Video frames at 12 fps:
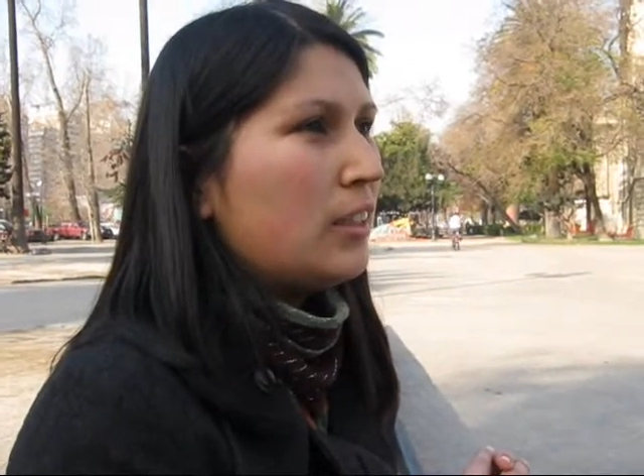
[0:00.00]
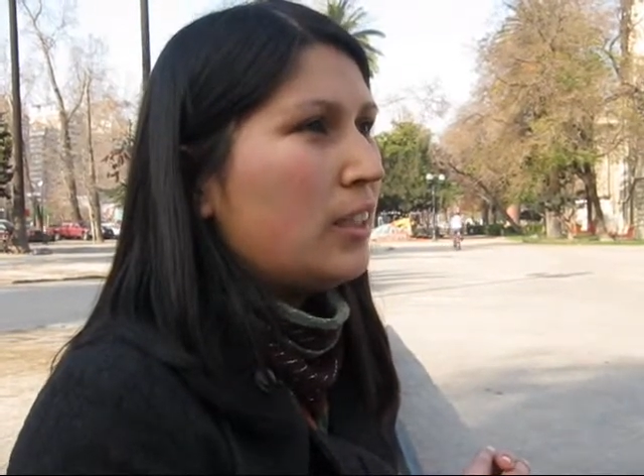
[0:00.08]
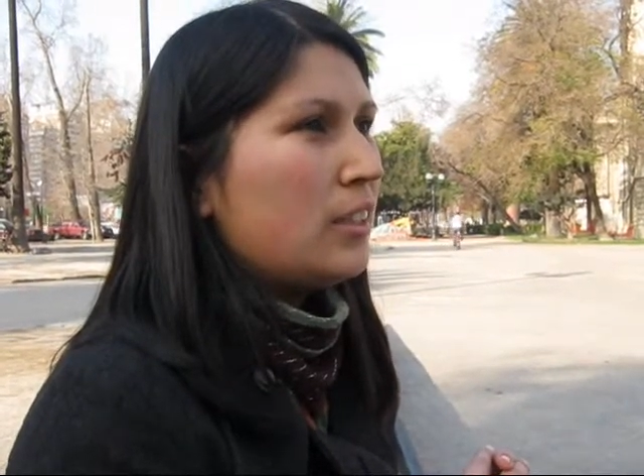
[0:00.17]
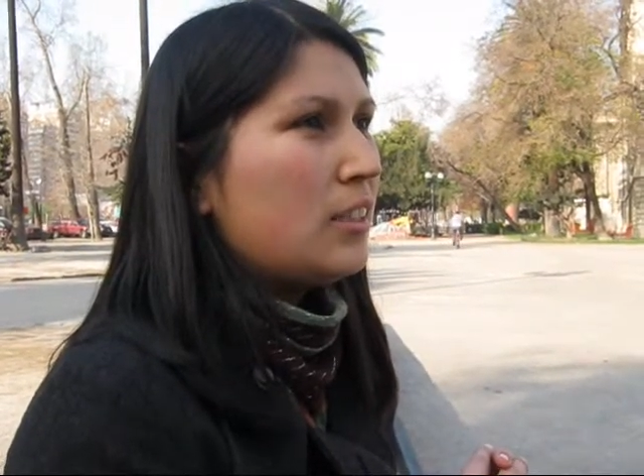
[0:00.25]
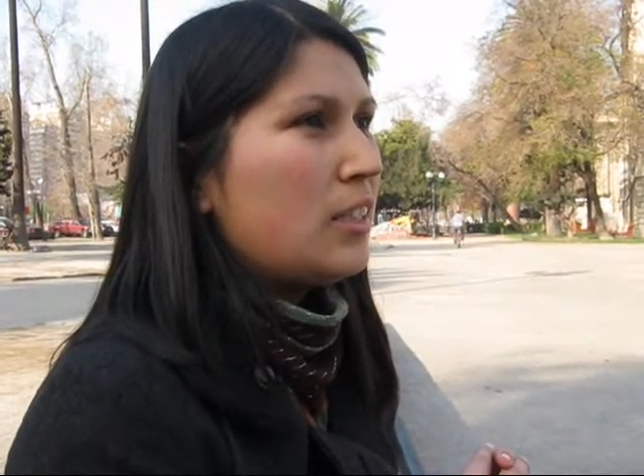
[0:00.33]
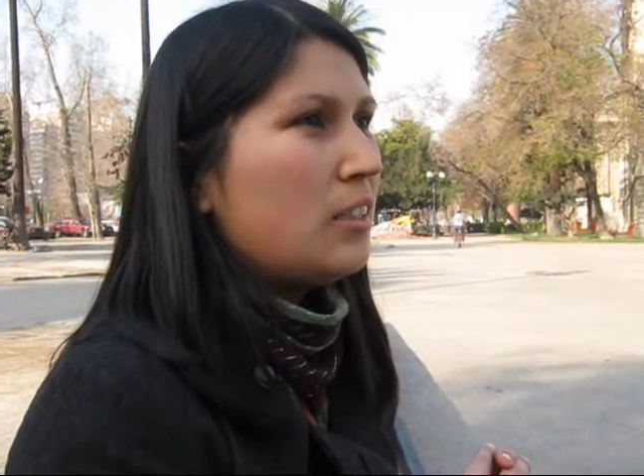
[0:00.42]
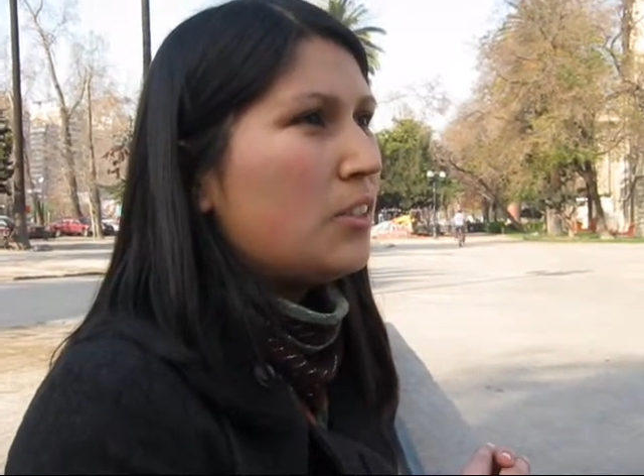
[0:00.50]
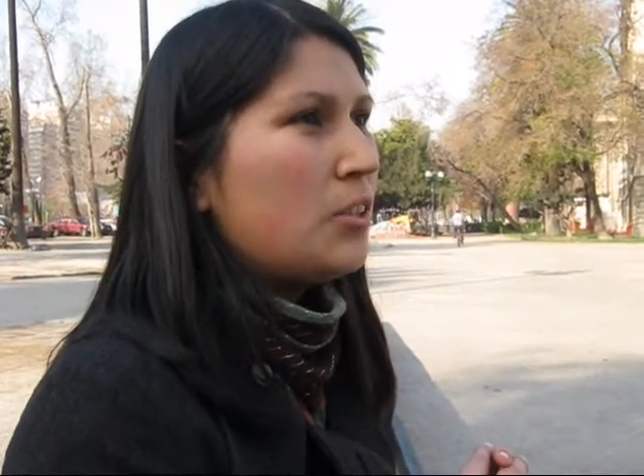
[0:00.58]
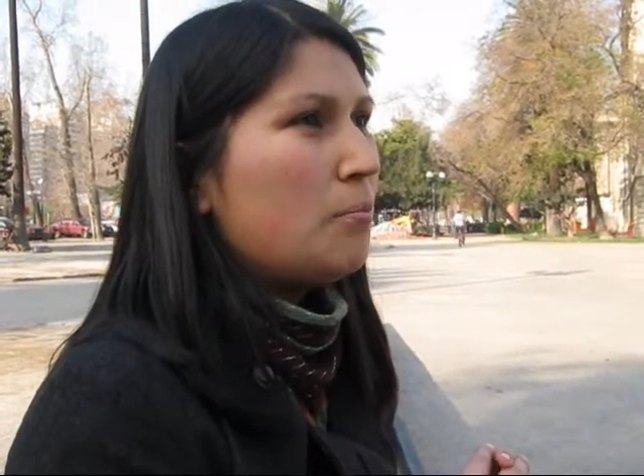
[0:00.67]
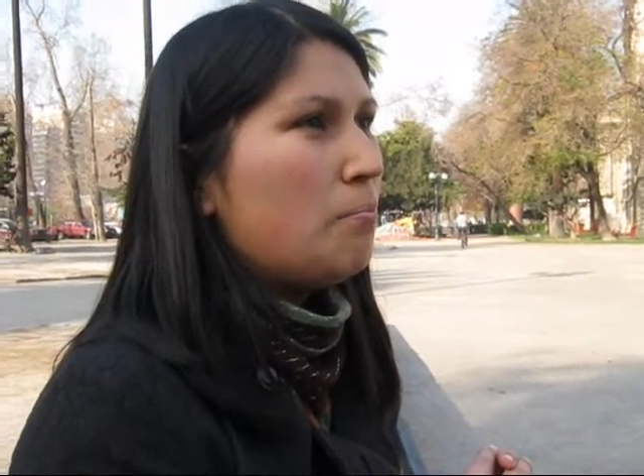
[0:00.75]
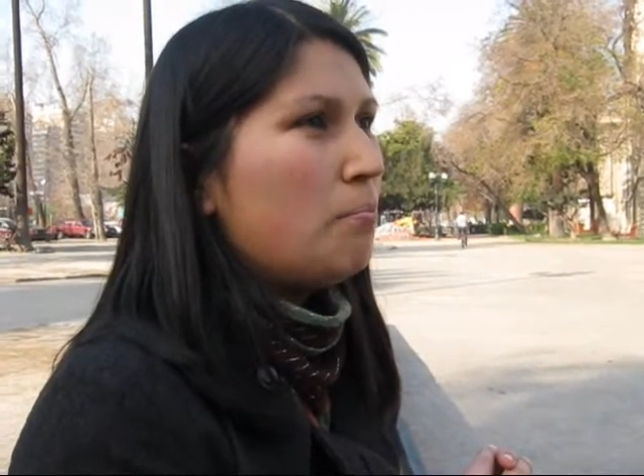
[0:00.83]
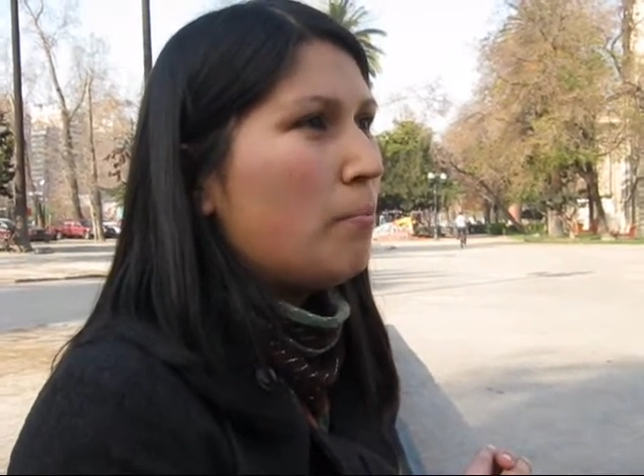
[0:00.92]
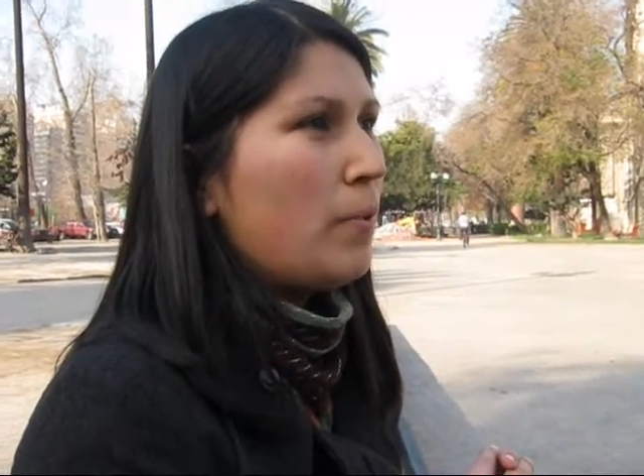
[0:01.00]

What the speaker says: the teaching